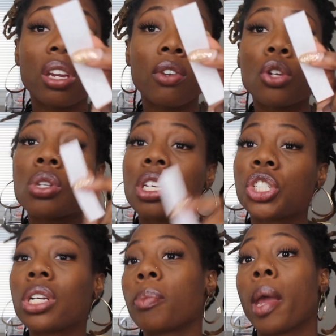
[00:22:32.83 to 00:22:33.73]
can even use a
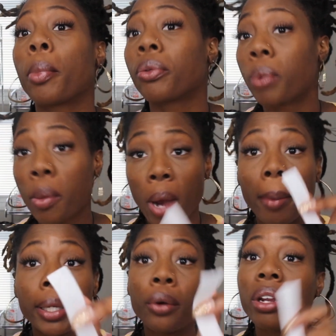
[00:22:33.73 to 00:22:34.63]
sheet of paper. They
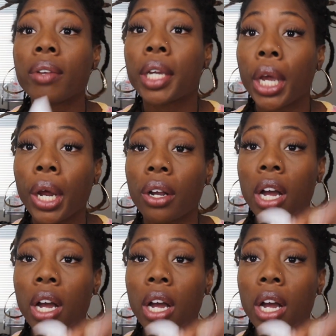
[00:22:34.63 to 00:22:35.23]
probably don't even care.